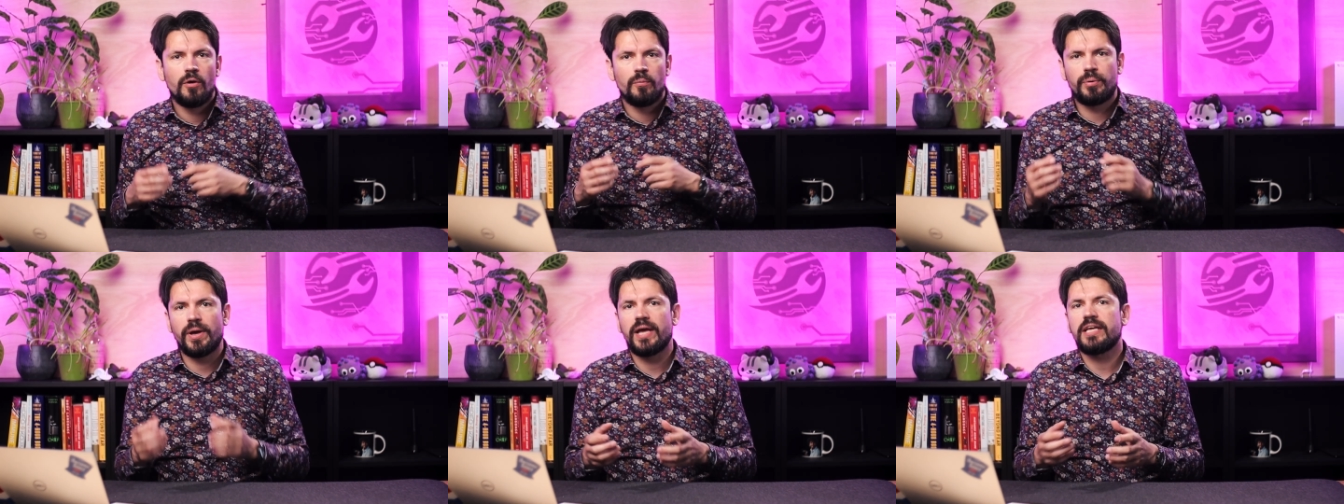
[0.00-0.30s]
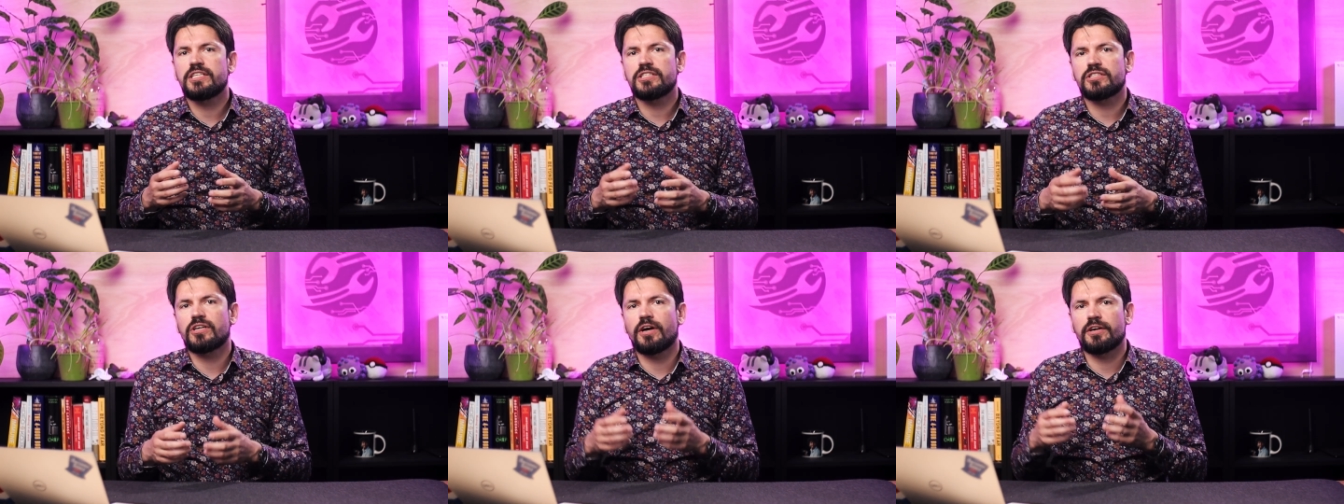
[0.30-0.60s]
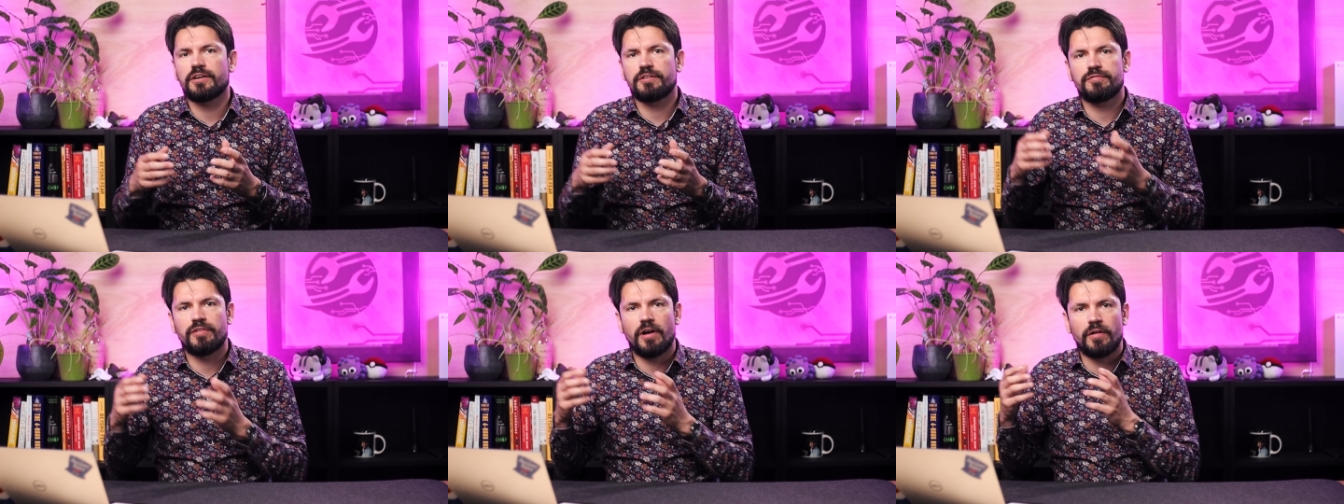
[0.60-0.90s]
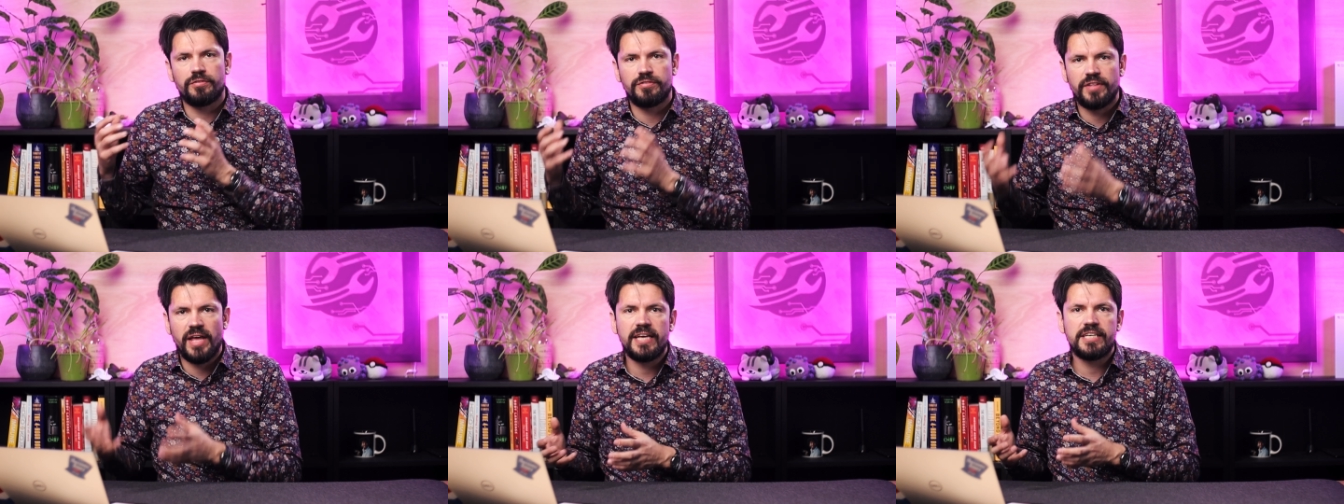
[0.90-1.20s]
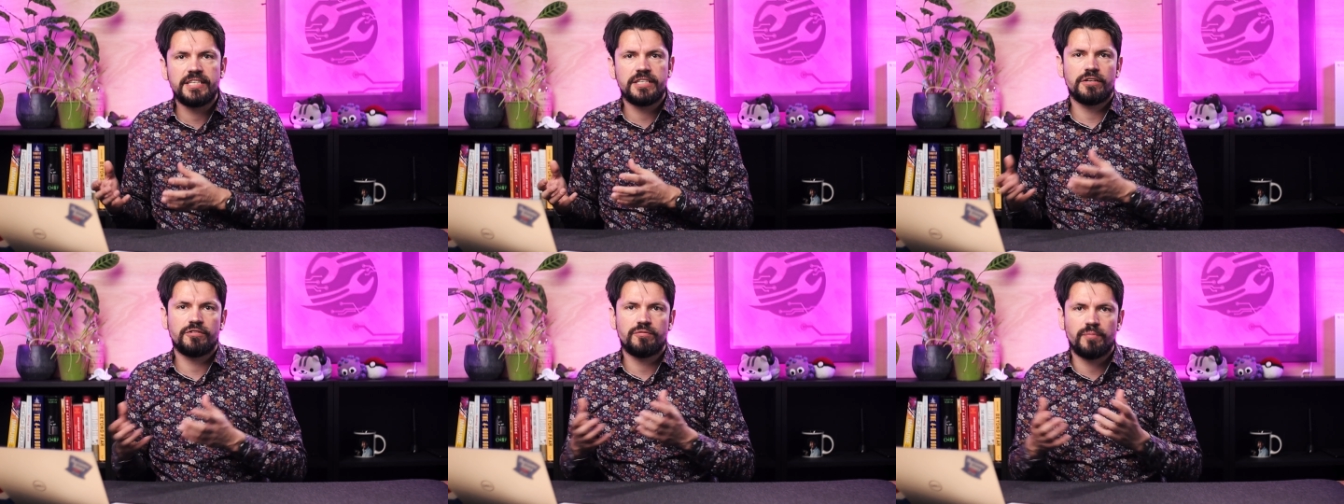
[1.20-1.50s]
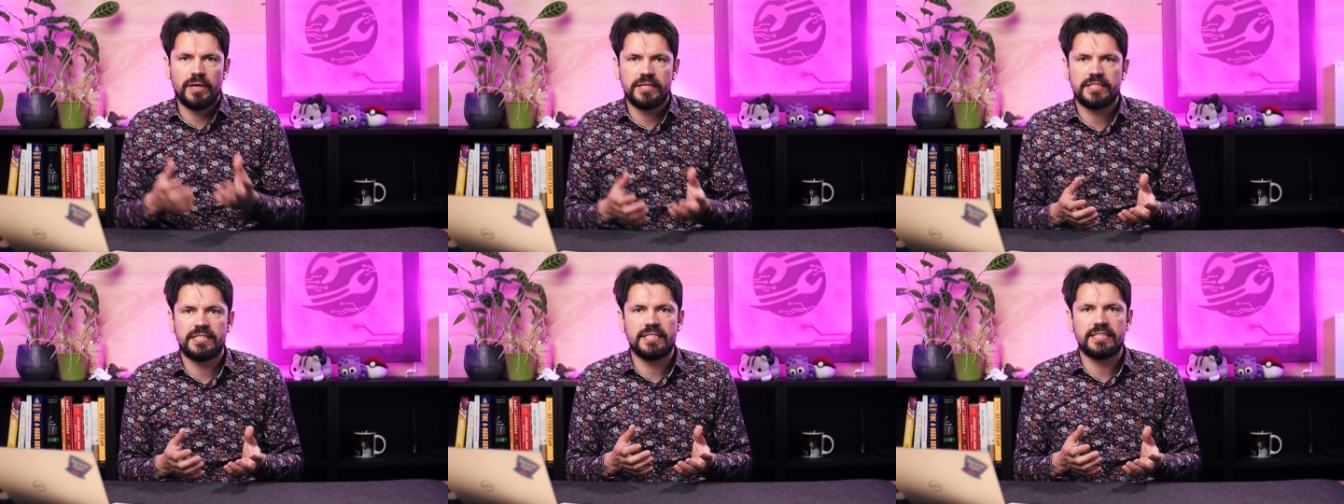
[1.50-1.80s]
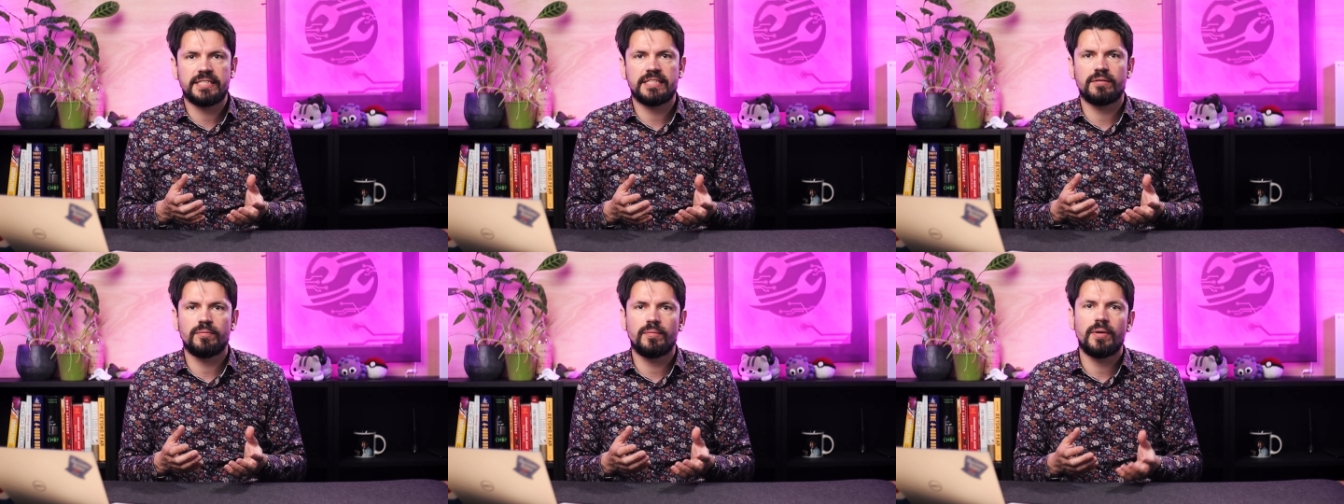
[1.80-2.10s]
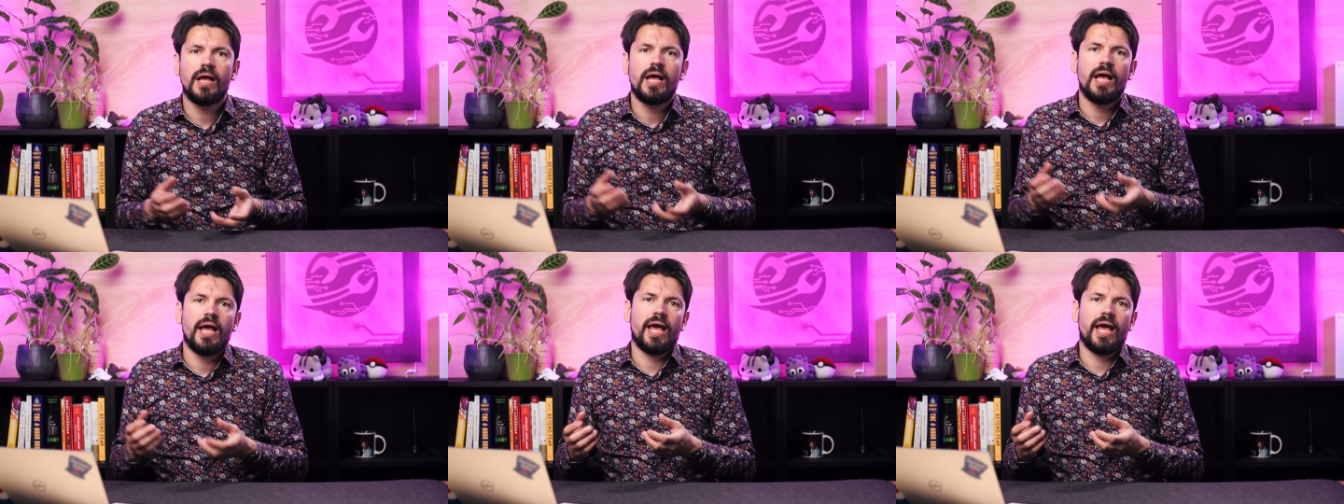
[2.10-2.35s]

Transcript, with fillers: Pages are the foundation of my system